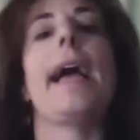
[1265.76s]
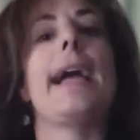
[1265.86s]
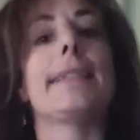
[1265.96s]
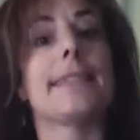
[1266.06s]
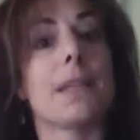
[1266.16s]

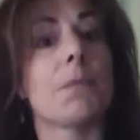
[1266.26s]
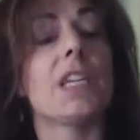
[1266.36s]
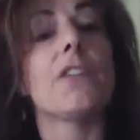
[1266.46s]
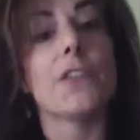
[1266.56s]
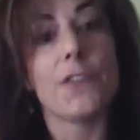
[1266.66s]
and
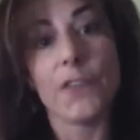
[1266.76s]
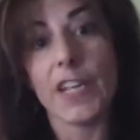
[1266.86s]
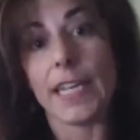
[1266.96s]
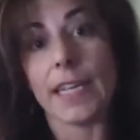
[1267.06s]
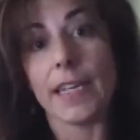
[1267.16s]
something for
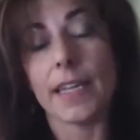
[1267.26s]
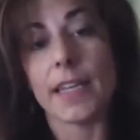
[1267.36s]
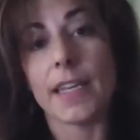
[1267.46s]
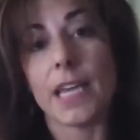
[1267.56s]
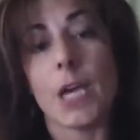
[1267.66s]
fee,
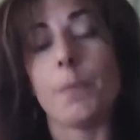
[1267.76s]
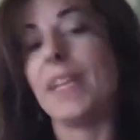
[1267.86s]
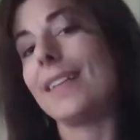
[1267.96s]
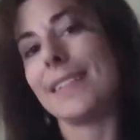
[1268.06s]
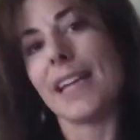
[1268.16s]

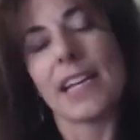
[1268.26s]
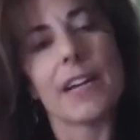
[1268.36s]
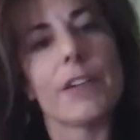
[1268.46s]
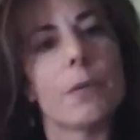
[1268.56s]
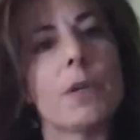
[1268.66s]
because not
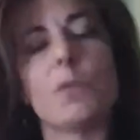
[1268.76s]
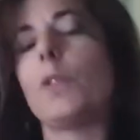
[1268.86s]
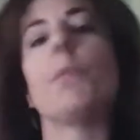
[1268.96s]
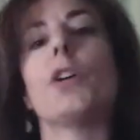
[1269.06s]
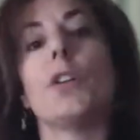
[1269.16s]
everyone
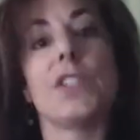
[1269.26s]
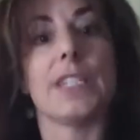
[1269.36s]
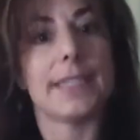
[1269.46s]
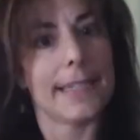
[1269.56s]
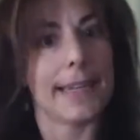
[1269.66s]
will
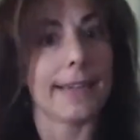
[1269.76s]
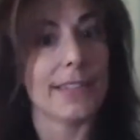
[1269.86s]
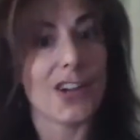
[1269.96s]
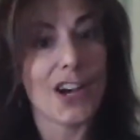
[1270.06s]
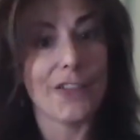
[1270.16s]
purchase the
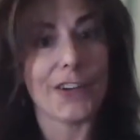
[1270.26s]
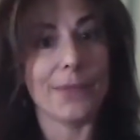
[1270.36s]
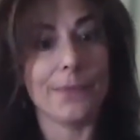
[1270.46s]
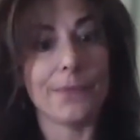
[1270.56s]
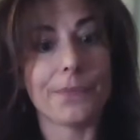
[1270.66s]
next offer.
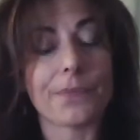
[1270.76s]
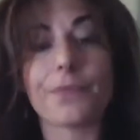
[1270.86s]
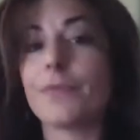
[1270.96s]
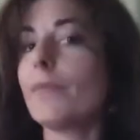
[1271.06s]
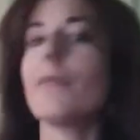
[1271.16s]

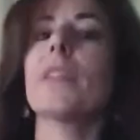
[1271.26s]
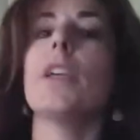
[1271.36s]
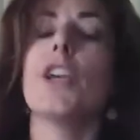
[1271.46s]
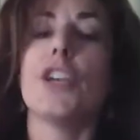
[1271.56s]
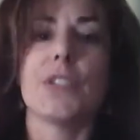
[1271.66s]

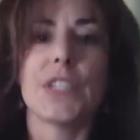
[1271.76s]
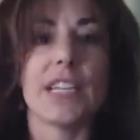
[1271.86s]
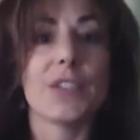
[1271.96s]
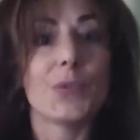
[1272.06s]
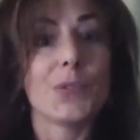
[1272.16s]
So
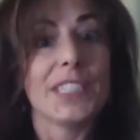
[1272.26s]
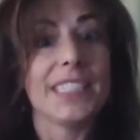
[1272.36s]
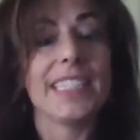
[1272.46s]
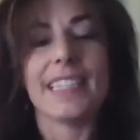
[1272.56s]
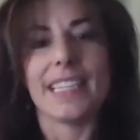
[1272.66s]
that's
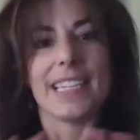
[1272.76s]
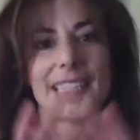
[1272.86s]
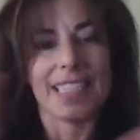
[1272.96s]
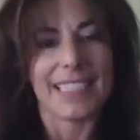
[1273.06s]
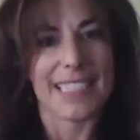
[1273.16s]
really
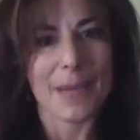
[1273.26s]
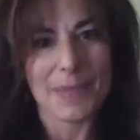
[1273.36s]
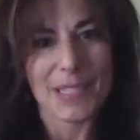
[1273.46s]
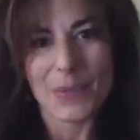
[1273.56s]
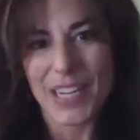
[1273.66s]
the
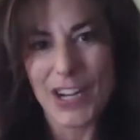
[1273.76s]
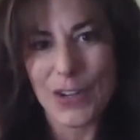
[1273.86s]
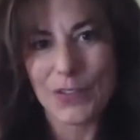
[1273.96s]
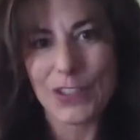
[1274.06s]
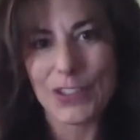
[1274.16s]
steps that we
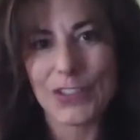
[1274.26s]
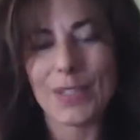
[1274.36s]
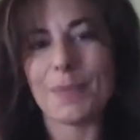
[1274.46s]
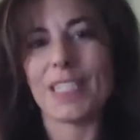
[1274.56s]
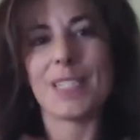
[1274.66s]
covered,
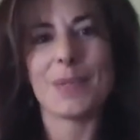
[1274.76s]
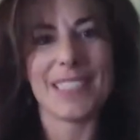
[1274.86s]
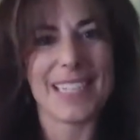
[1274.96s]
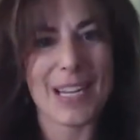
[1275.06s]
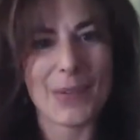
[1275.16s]
the biggest
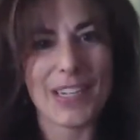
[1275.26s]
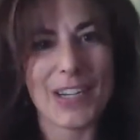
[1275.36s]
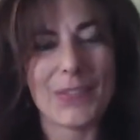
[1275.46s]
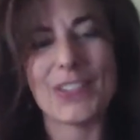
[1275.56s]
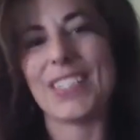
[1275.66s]
mistake we
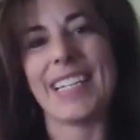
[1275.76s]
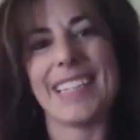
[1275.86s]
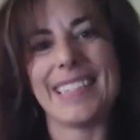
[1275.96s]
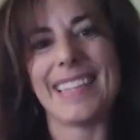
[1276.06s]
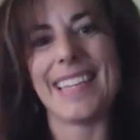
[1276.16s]
covered
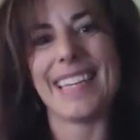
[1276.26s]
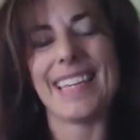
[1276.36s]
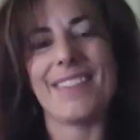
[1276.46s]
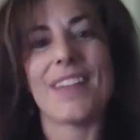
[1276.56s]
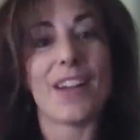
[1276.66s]
in
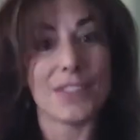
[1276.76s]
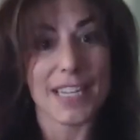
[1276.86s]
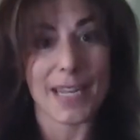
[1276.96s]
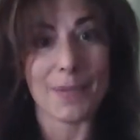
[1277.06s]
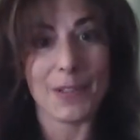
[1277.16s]
the round
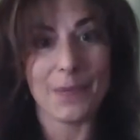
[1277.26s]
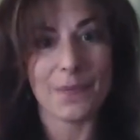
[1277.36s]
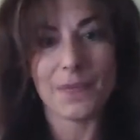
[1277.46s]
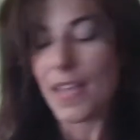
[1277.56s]
table.